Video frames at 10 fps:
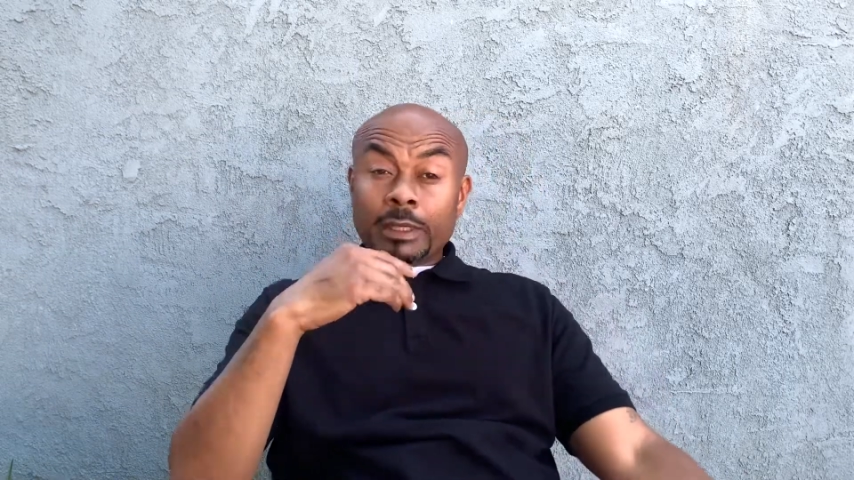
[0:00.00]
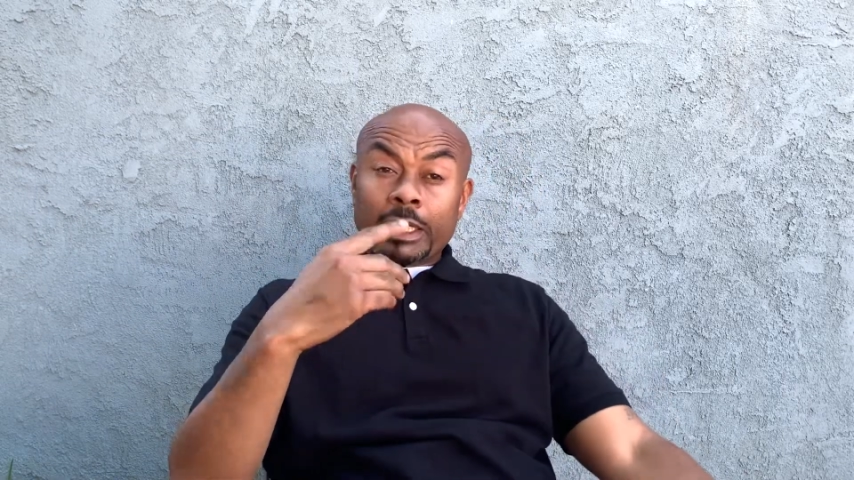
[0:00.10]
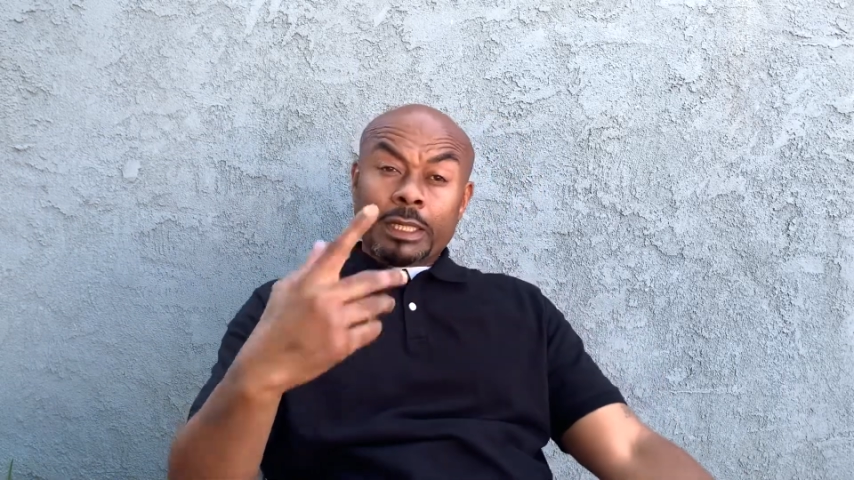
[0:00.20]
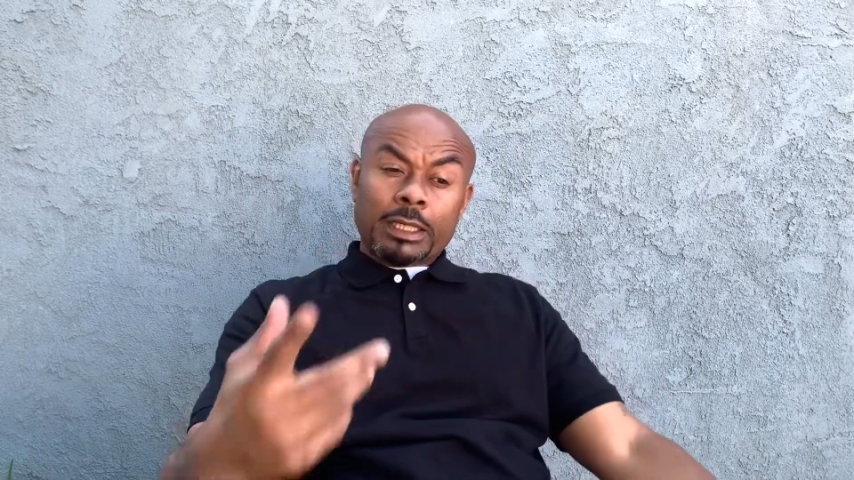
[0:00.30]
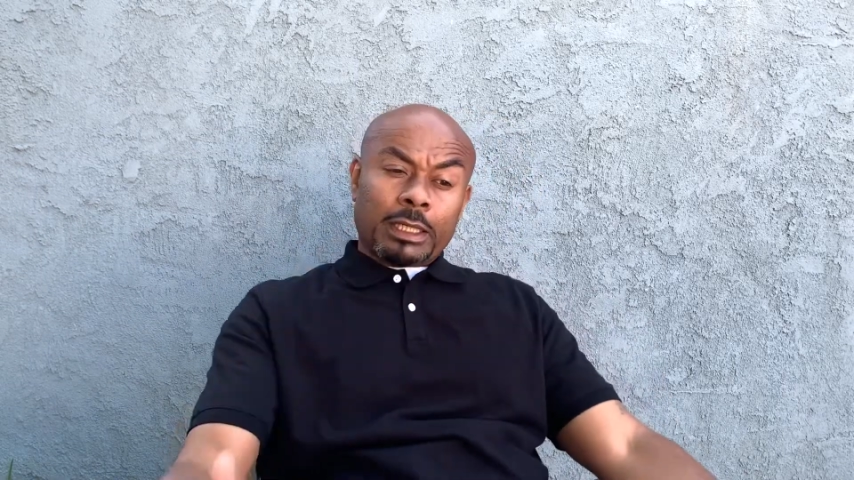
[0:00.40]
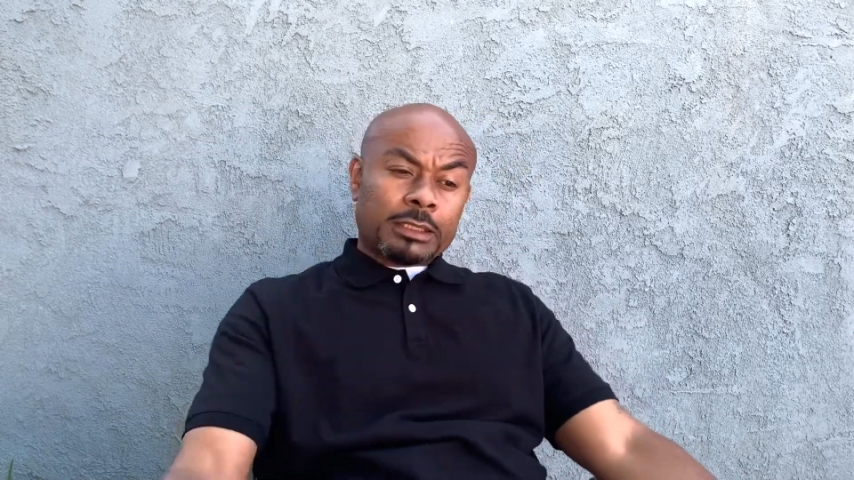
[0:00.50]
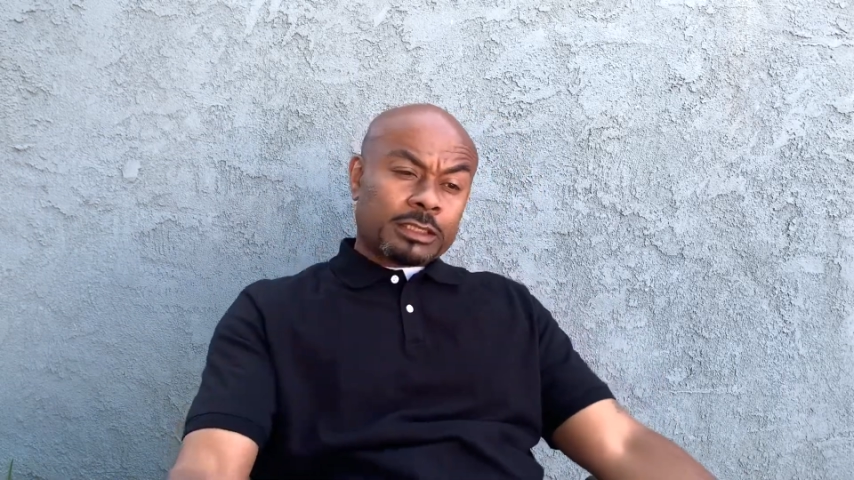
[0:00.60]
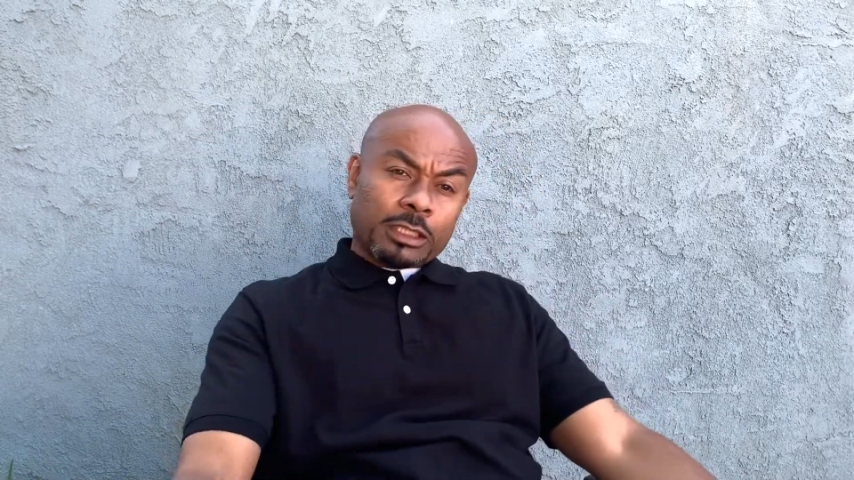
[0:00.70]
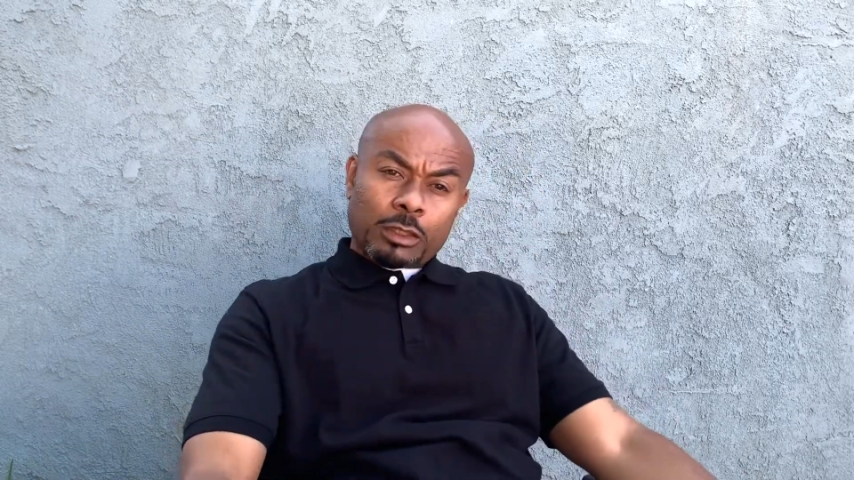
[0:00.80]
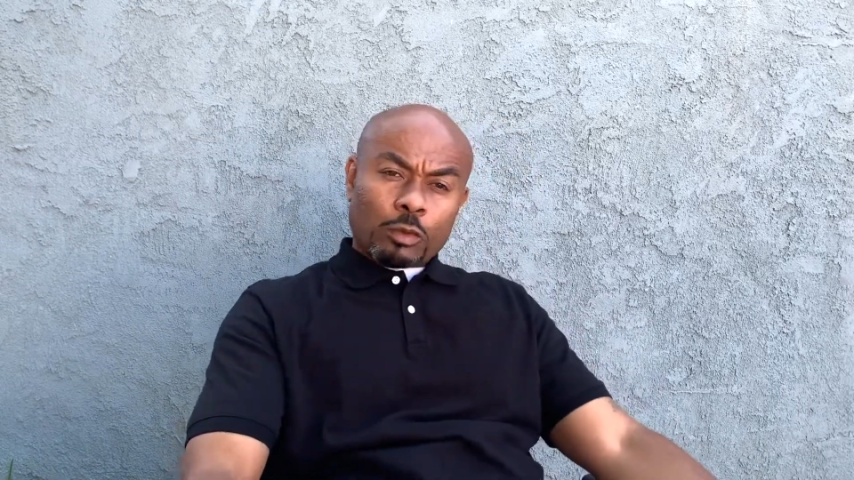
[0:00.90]
and
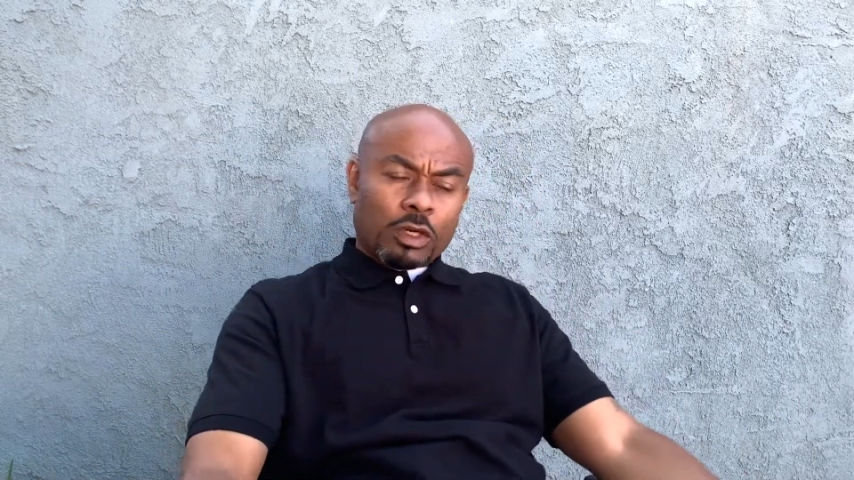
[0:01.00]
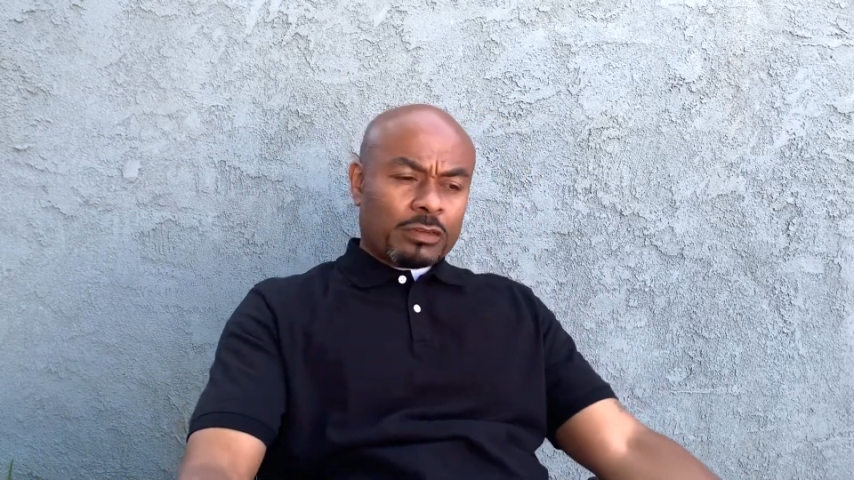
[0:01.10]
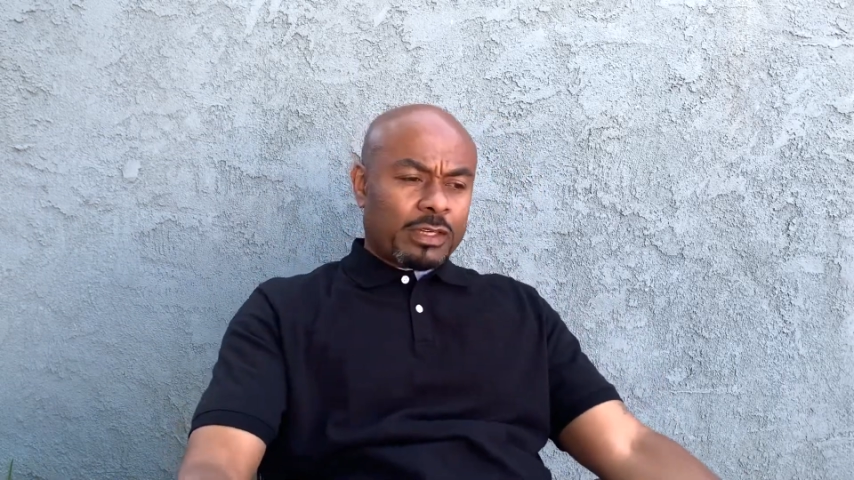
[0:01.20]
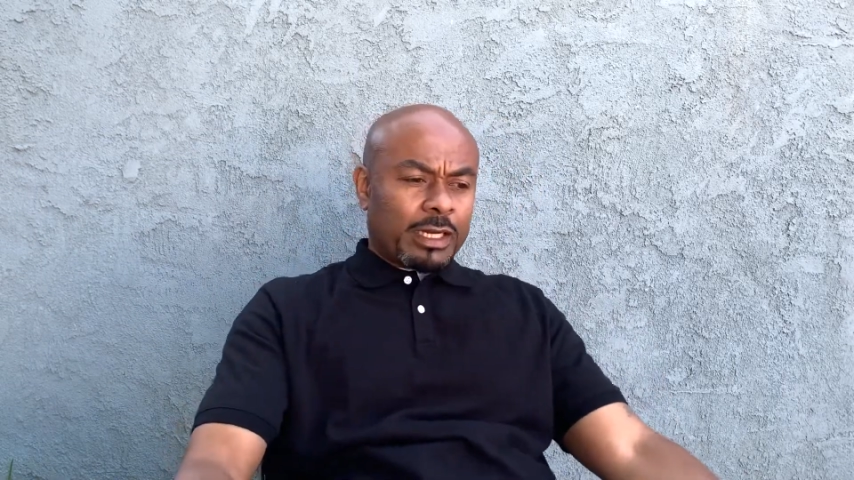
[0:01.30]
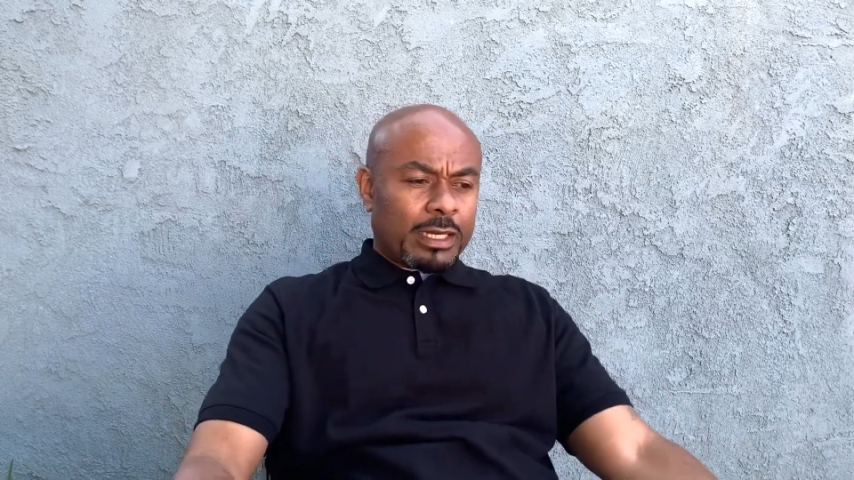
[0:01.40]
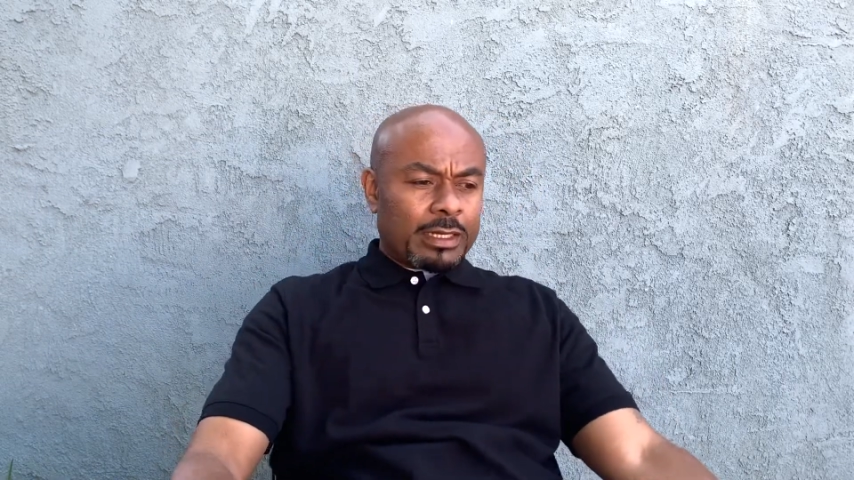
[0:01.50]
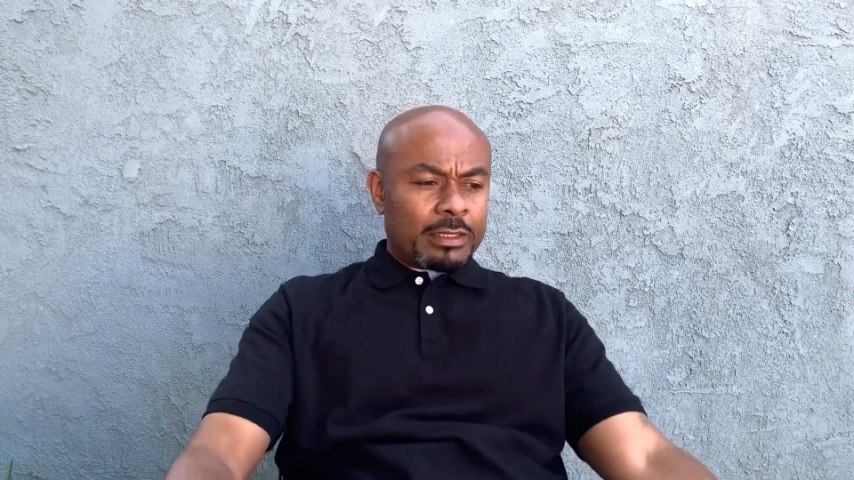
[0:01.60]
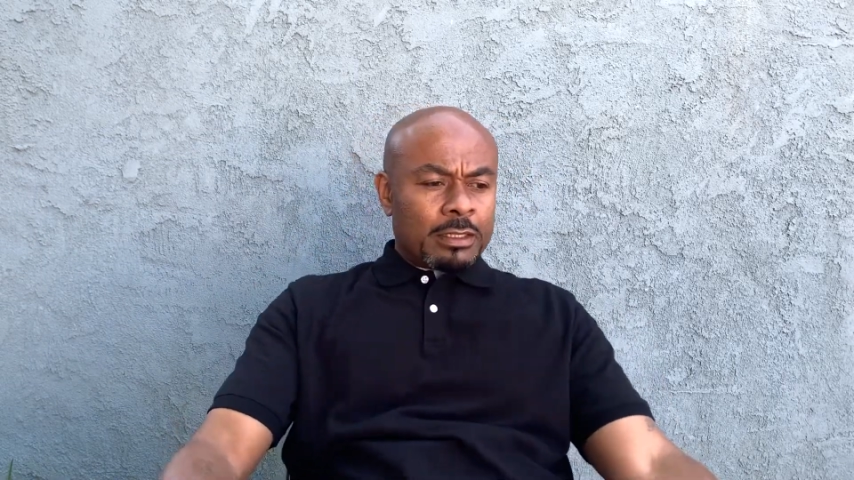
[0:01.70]
share the word of God